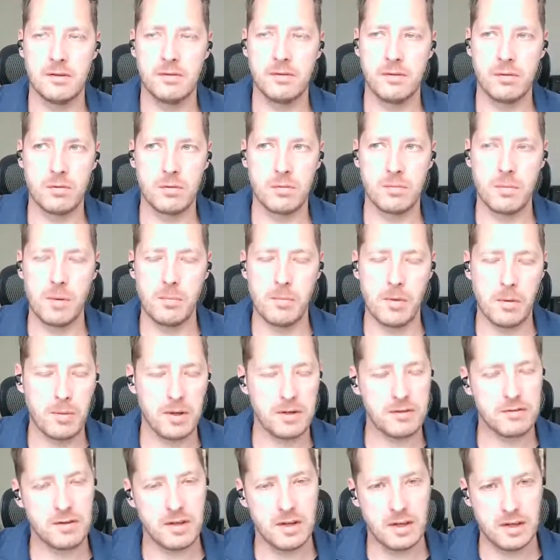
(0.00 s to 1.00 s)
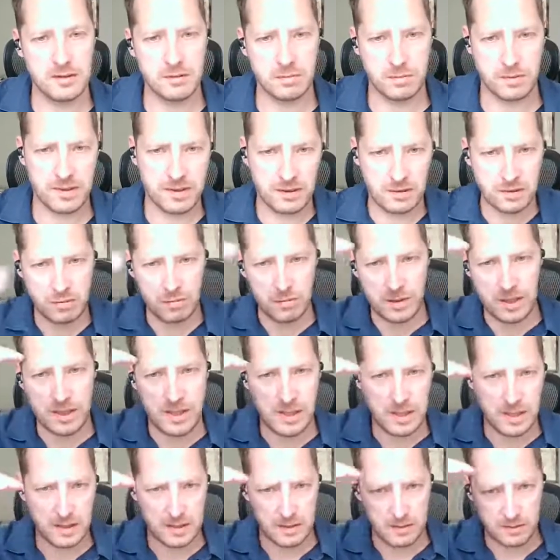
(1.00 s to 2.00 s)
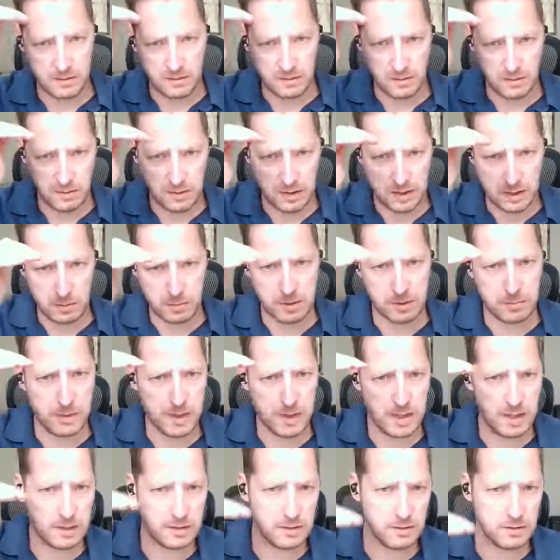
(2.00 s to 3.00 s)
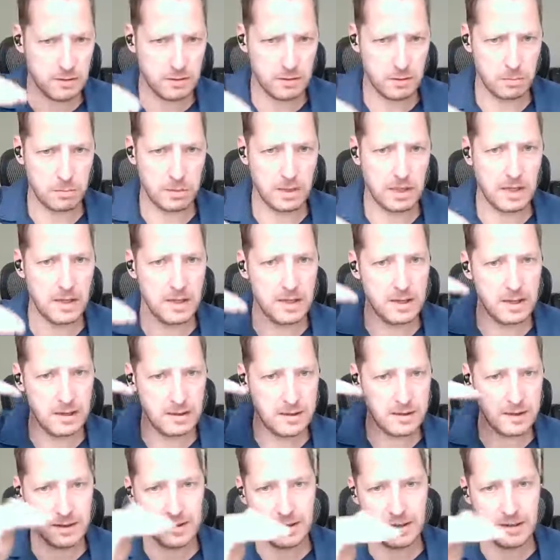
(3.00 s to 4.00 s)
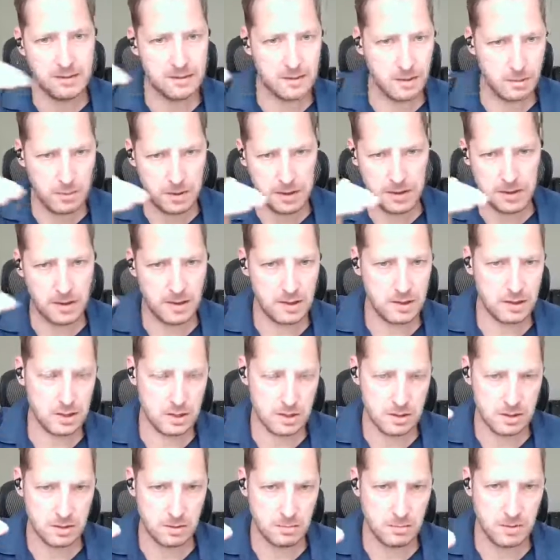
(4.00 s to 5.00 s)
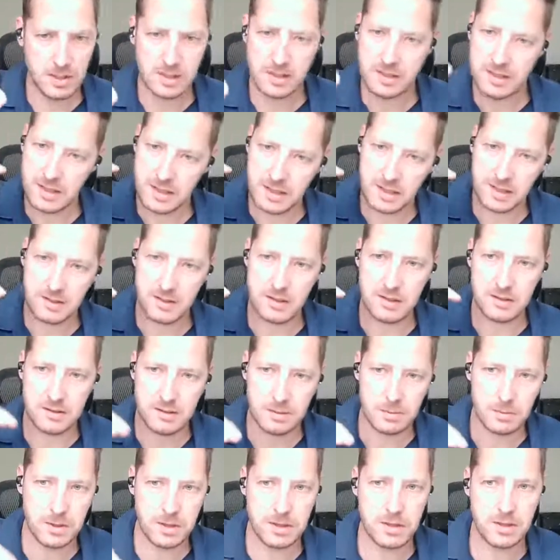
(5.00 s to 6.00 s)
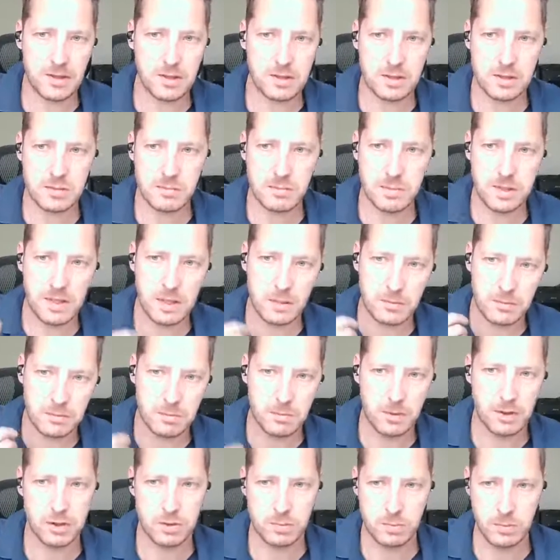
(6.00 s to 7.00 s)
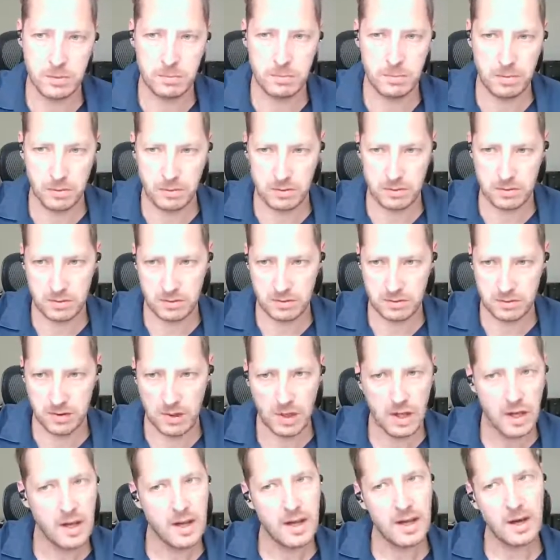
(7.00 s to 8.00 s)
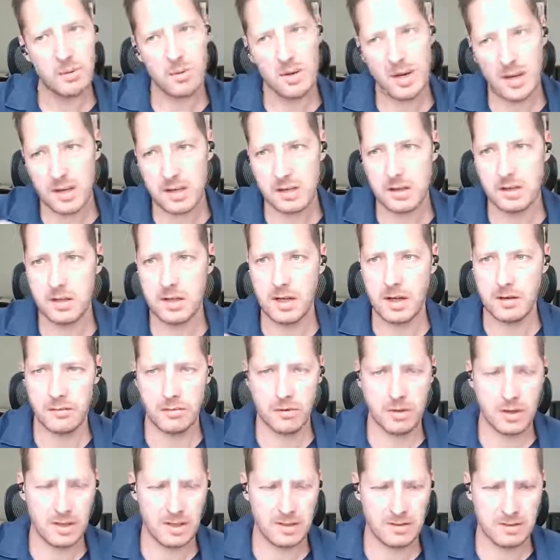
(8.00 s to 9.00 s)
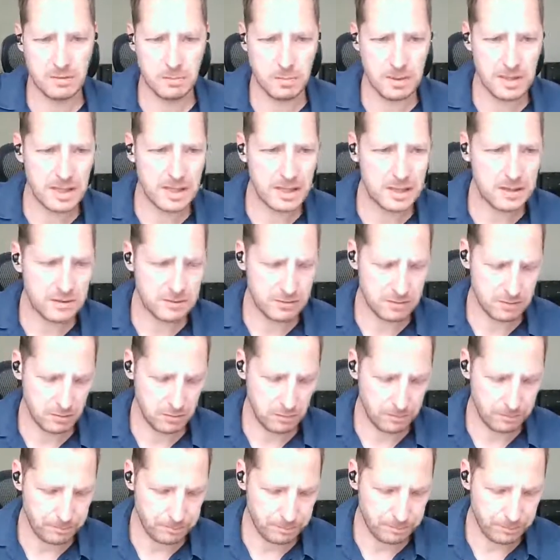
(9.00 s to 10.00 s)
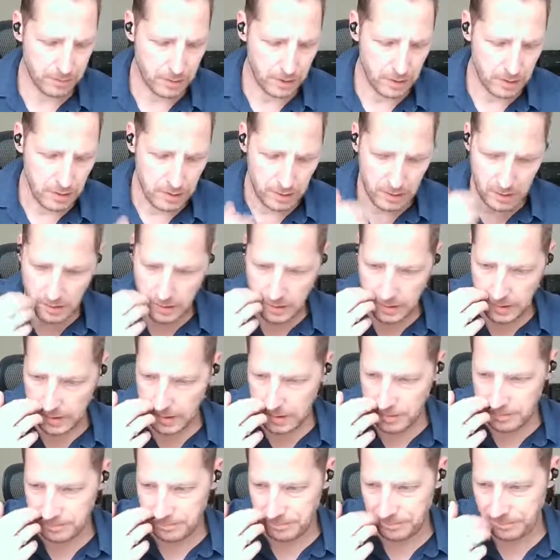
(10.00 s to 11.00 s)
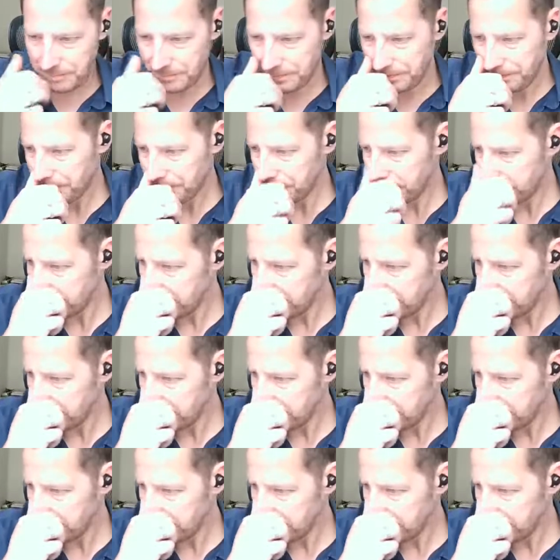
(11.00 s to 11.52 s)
if you remember my slides with the three layers, labor demand, supply, and then intermediation in the middle, there the intermediation becomes much more important. I would argue in Africa it's a bit less so.